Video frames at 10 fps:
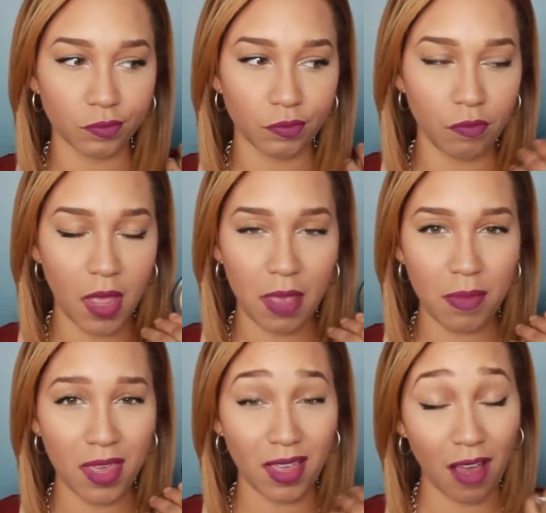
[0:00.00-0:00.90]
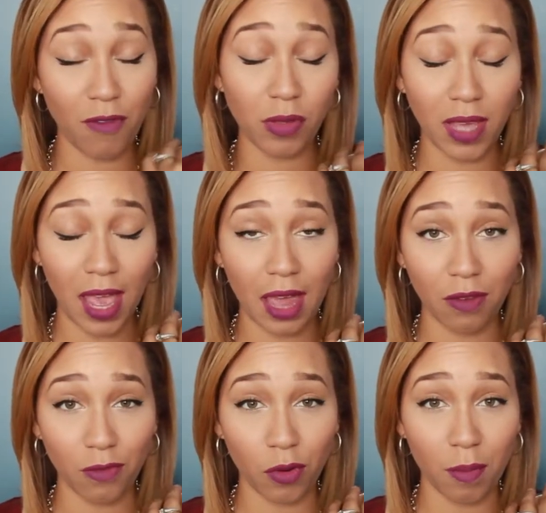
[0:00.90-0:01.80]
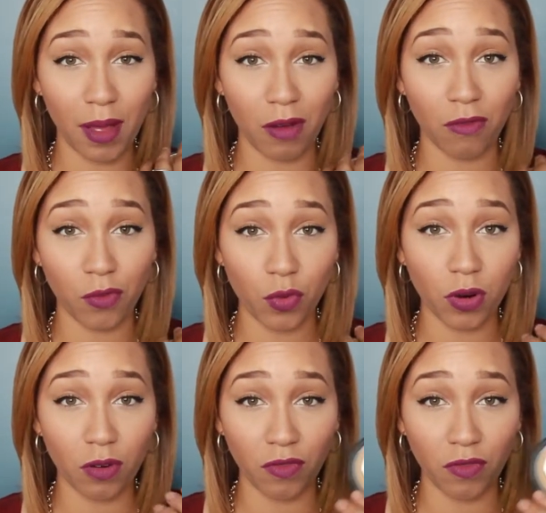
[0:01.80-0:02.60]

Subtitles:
maybe, I've only had it for about 4 or